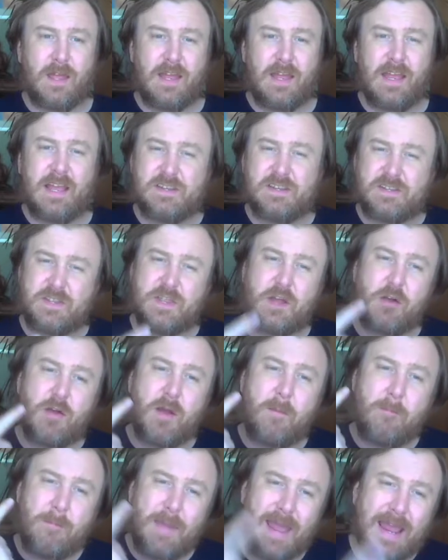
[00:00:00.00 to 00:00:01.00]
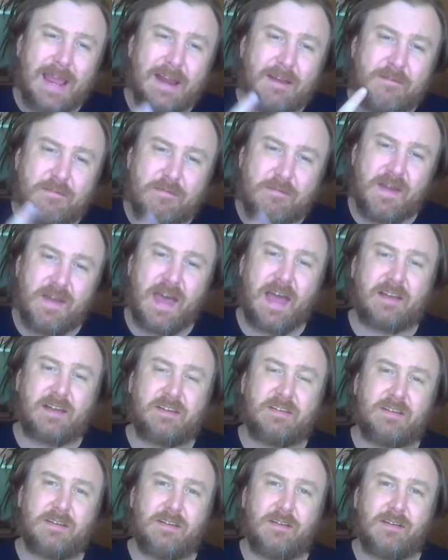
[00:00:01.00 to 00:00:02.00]
is there a main
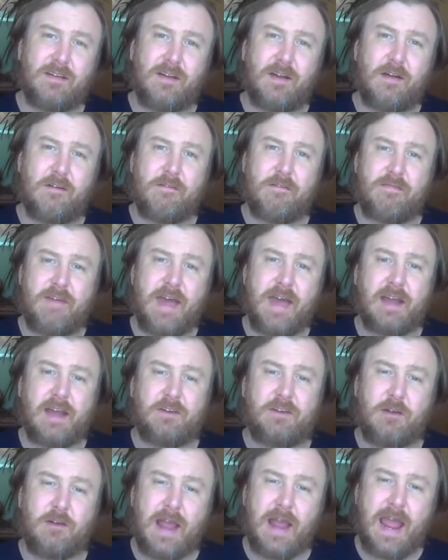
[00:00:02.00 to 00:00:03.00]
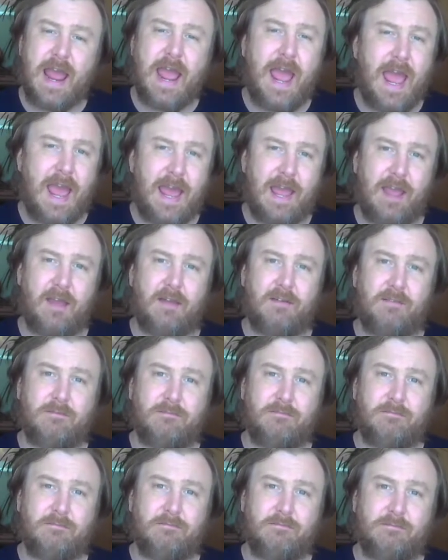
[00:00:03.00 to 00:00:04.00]
effect of factor A?
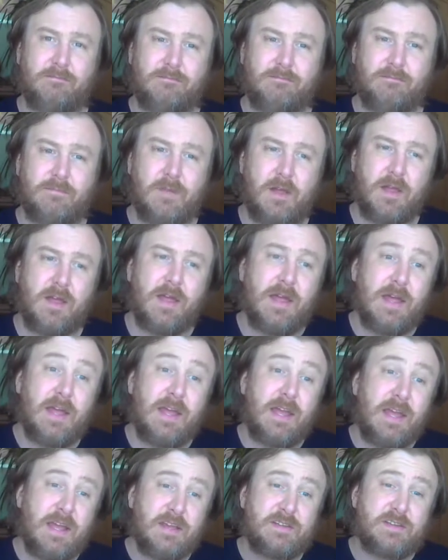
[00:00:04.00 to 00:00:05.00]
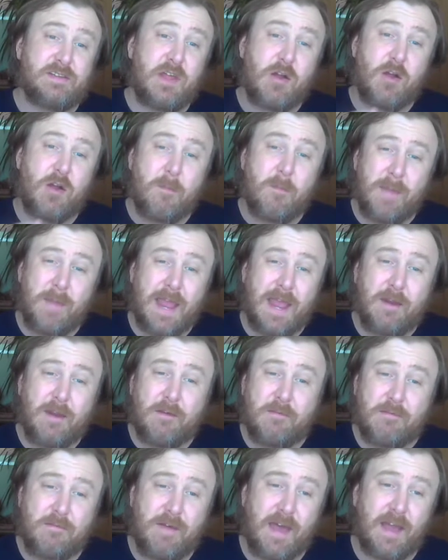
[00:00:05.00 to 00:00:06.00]
Is there a main
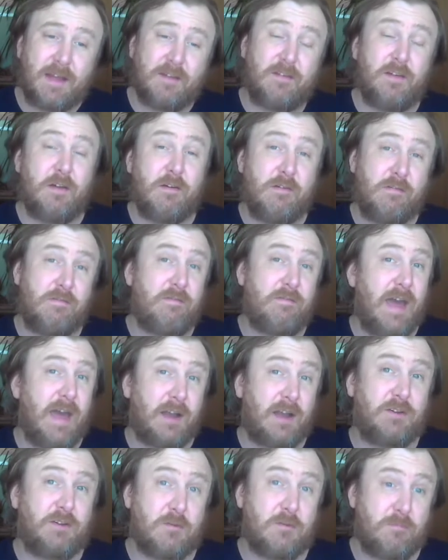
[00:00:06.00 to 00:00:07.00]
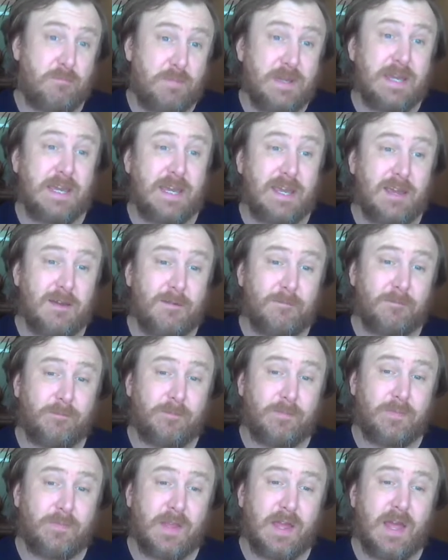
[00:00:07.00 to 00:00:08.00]
effect of factor B?
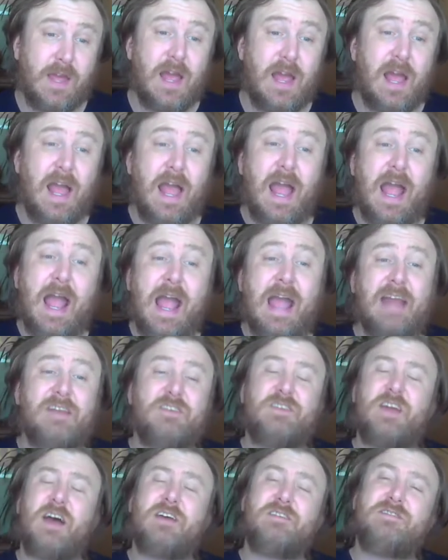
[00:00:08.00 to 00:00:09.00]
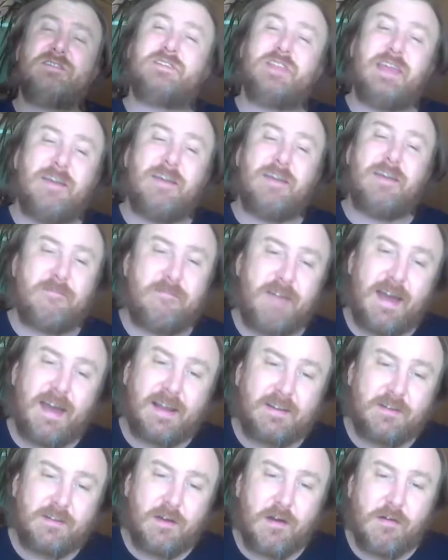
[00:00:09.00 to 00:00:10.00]
And does the
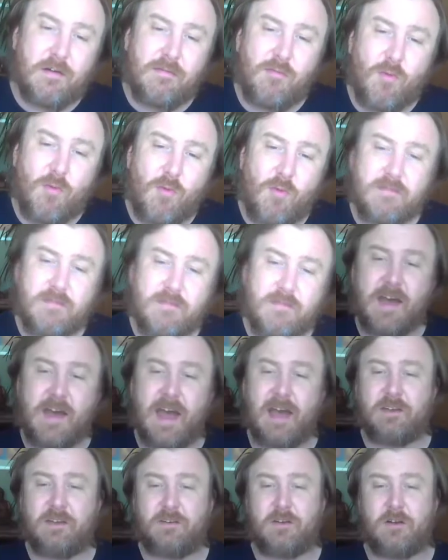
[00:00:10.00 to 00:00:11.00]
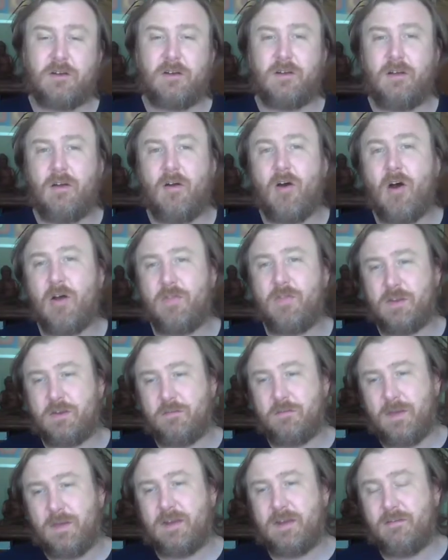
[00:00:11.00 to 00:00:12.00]
effect of one factor on the
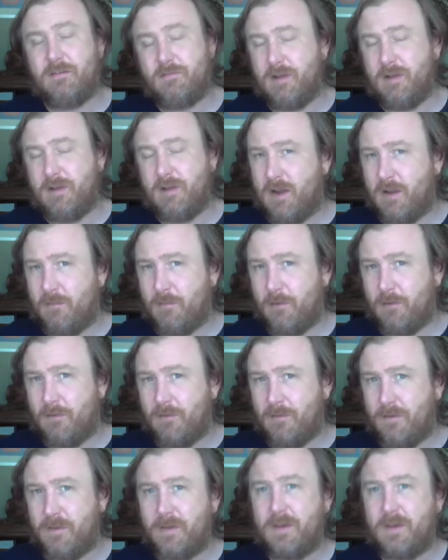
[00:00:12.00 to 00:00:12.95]
dependent variable